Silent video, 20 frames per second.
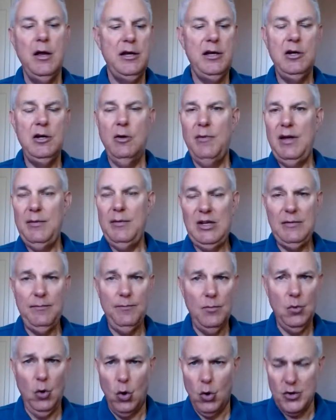maybe
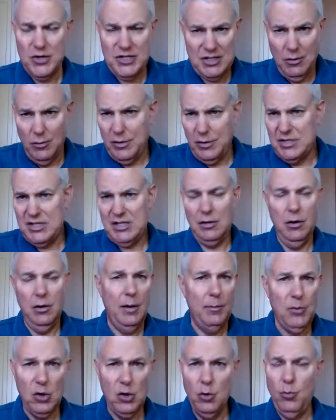horse owners
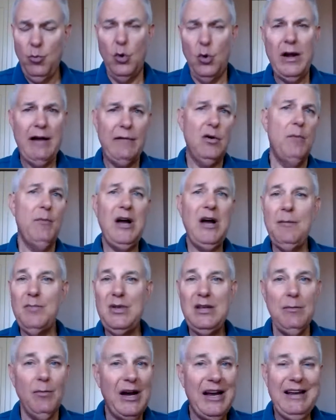club group, whatever it might
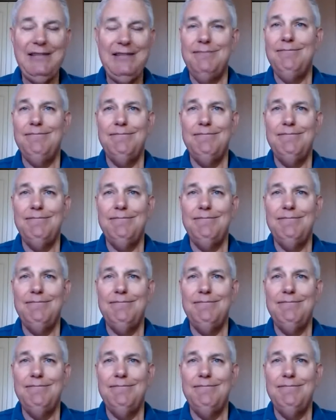be, might